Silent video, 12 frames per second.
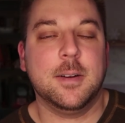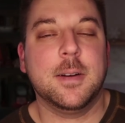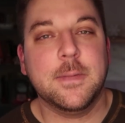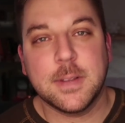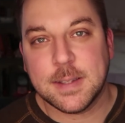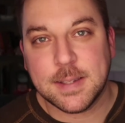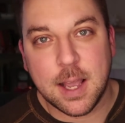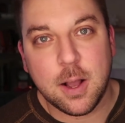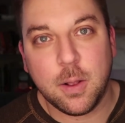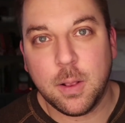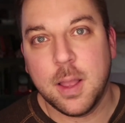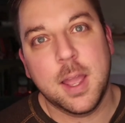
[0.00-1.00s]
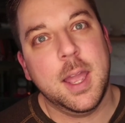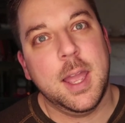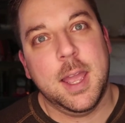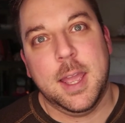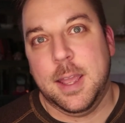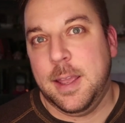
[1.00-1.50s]
I don't even sell
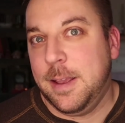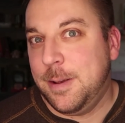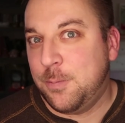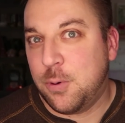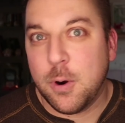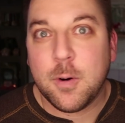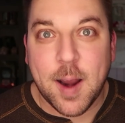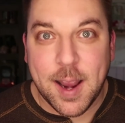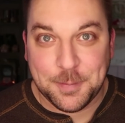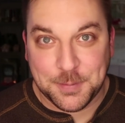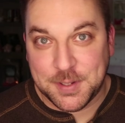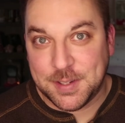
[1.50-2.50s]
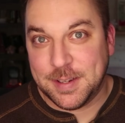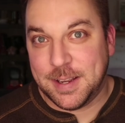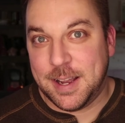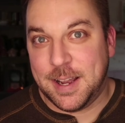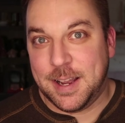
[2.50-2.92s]
programs